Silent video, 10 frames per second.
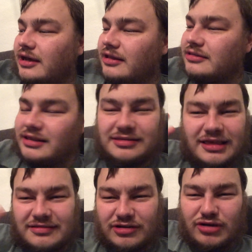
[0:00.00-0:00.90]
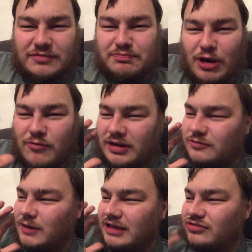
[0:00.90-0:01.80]
there's a great moment
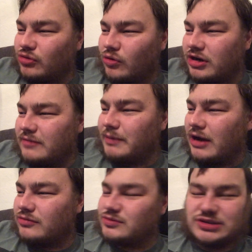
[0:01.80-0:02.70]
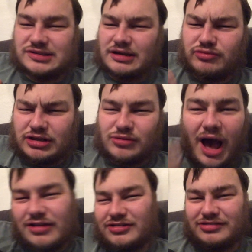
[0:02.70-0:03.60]
where he's talking about, she's like, right, you
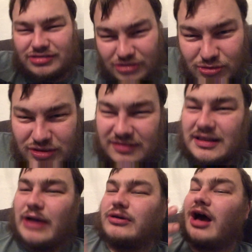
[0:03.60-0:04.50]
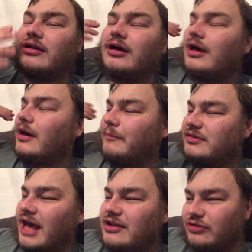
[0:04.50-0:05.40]
can't just do this now, you can't
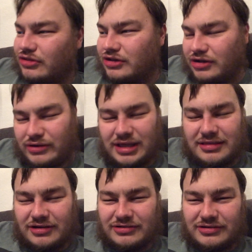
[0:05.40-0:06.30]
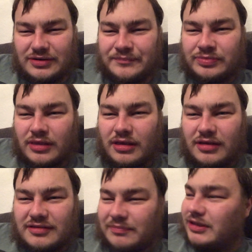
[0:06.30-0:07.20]
pretend you're the curator or
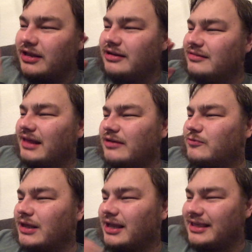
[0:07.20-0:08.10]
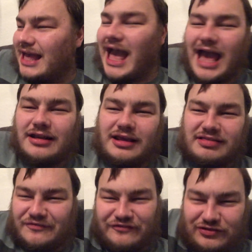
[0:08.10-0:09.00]
something. And he's like, well, I can, it's
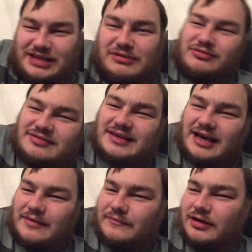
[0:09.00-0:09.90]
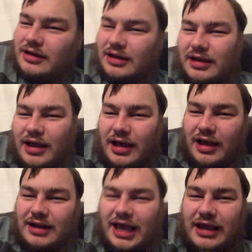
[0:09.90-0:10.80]
a free museum,
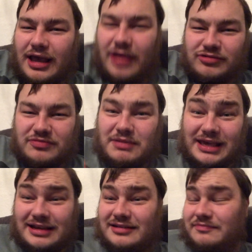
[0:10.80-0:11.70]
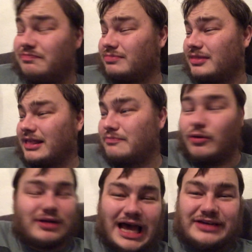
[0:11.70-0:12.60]
like, I'm just making it
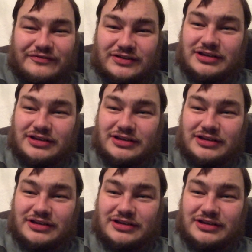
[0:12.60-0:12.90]
more lively, you